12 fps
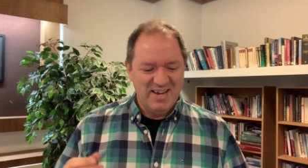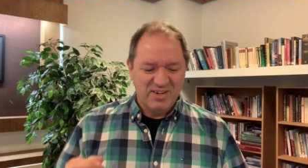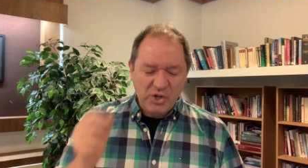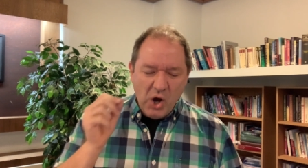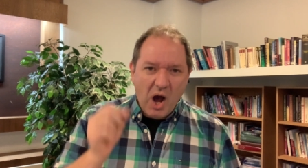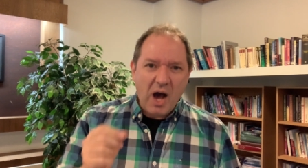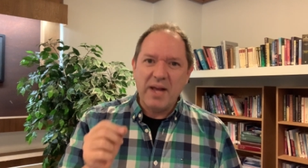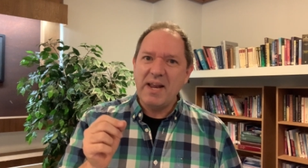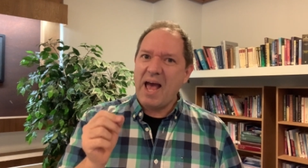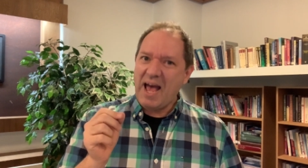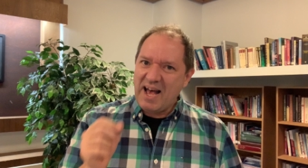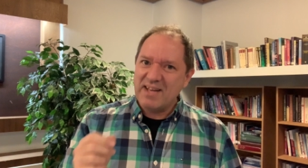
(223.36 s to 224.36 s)
God
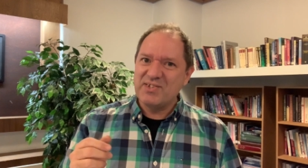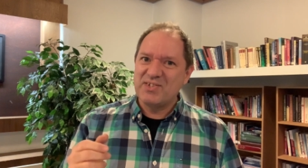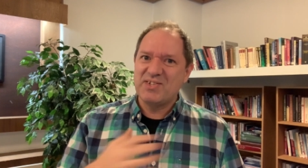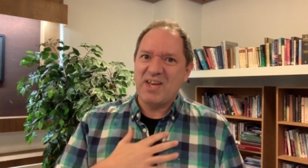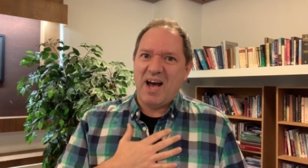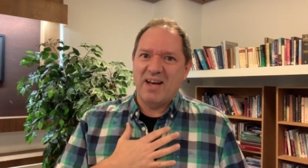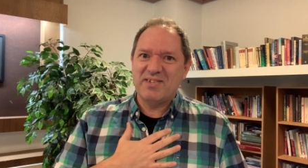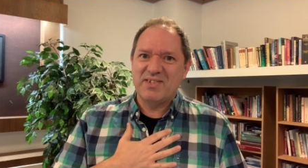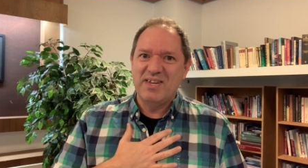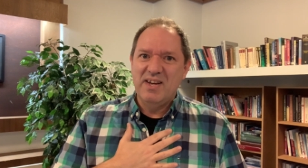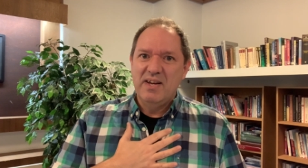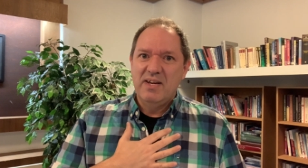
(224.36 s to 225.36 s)
asks
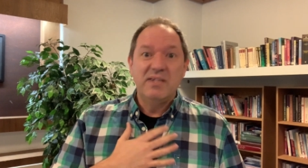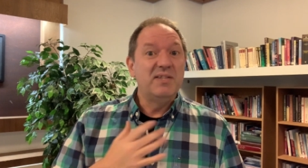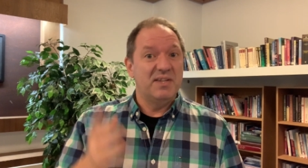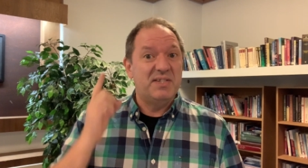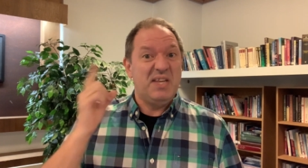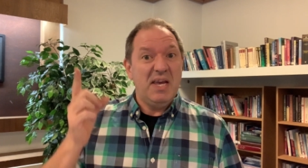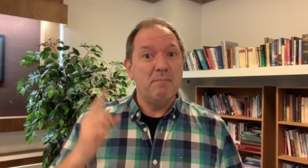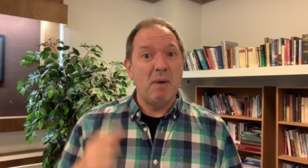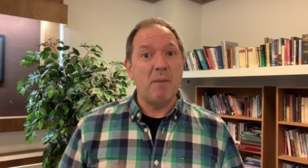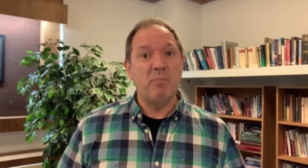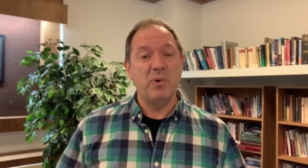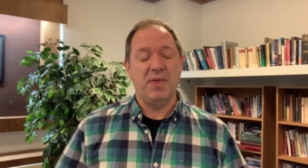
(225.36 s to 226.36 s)
us to team
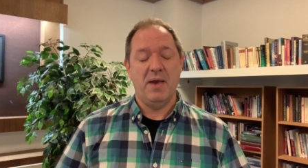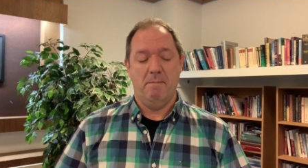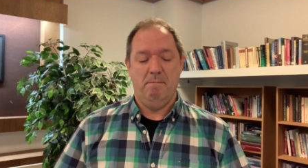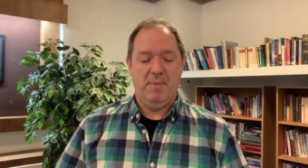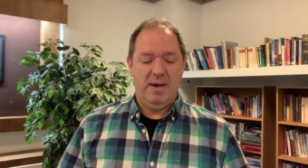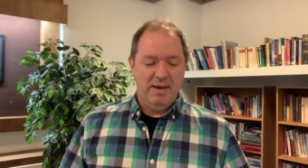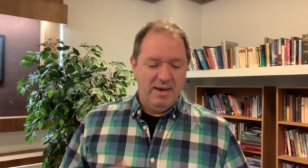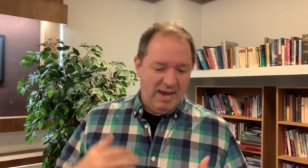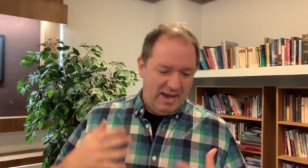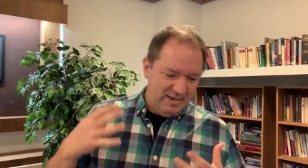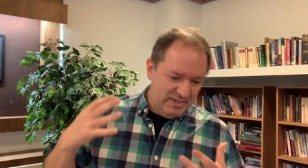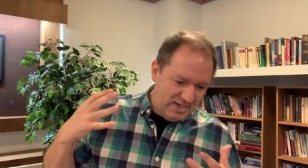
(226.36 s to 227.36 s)
up with him.
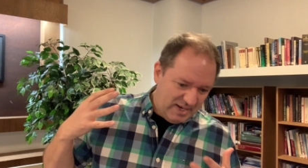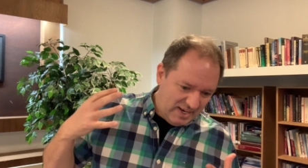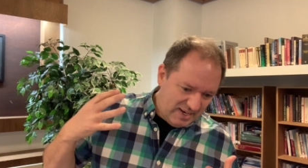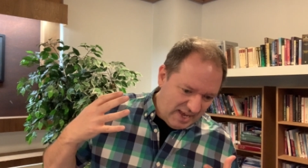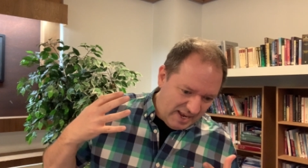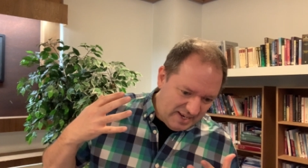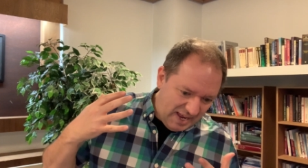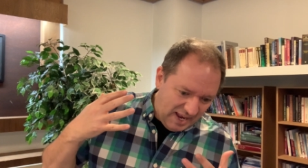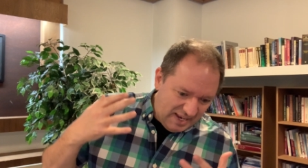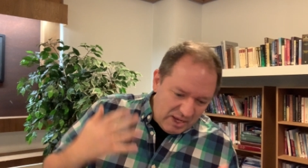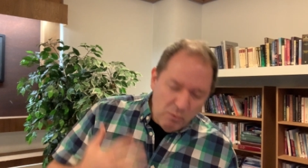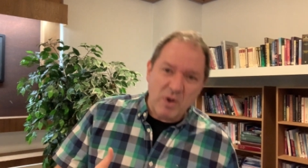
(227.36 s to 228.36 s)
And
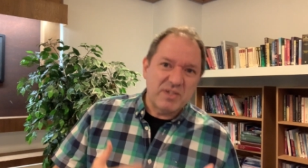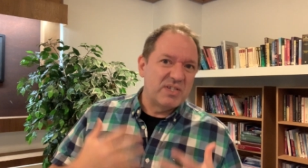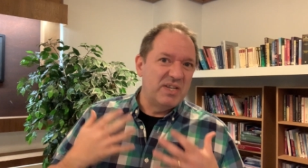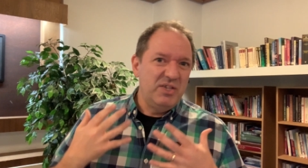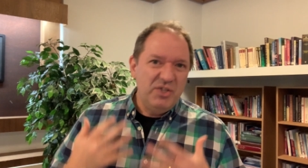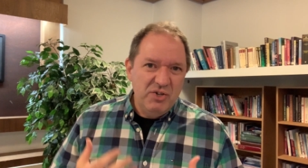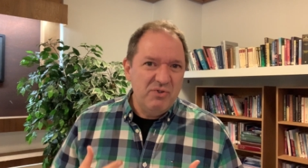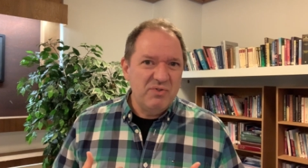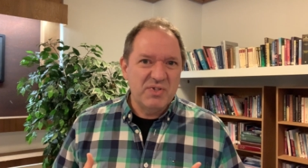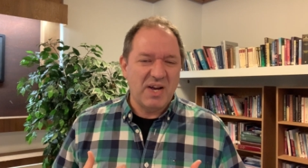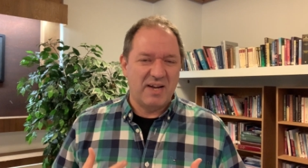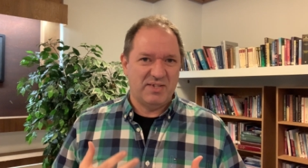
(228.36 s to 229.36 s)
he wants to
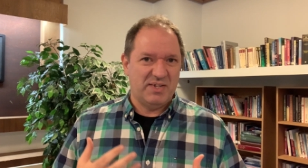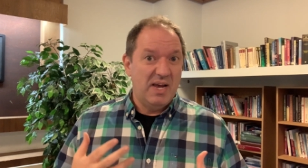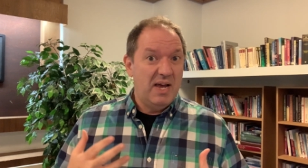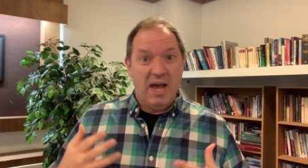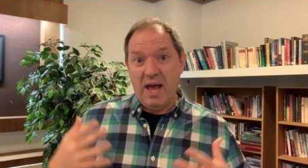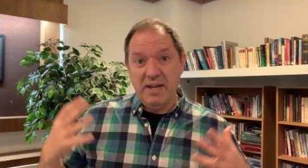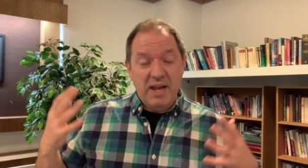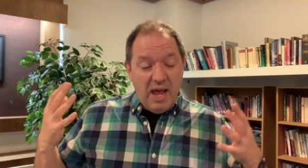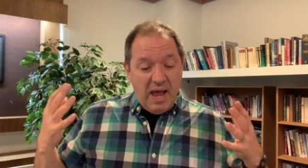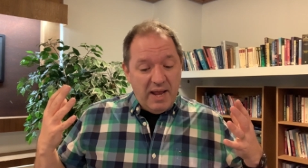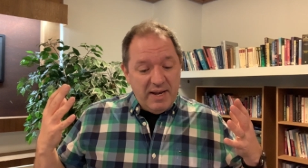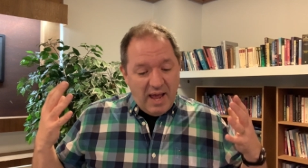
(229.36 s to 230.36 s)
use us
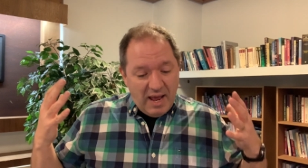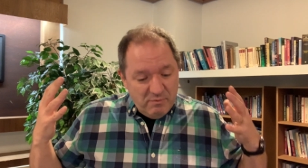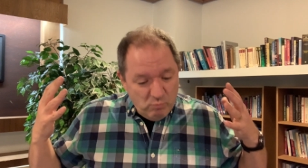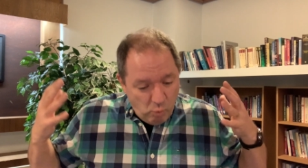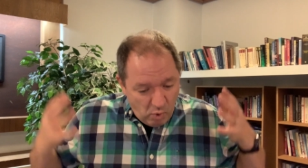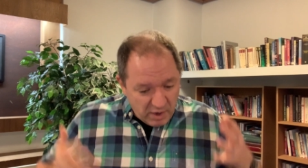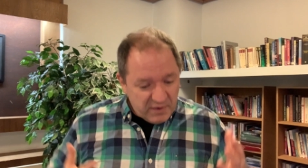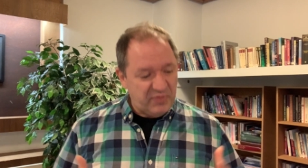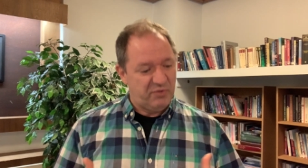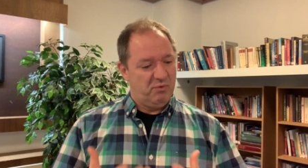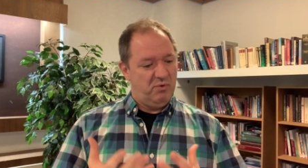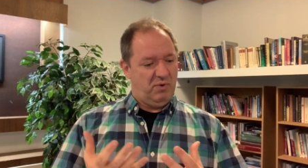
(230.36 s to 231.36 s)
and work
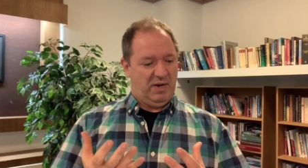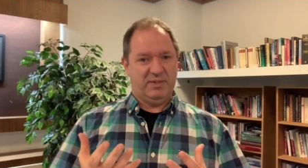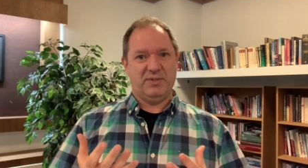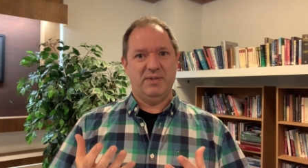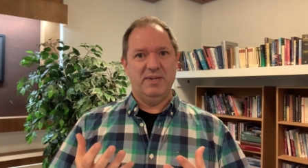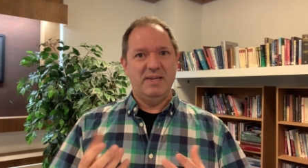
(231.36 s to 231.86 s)
through us,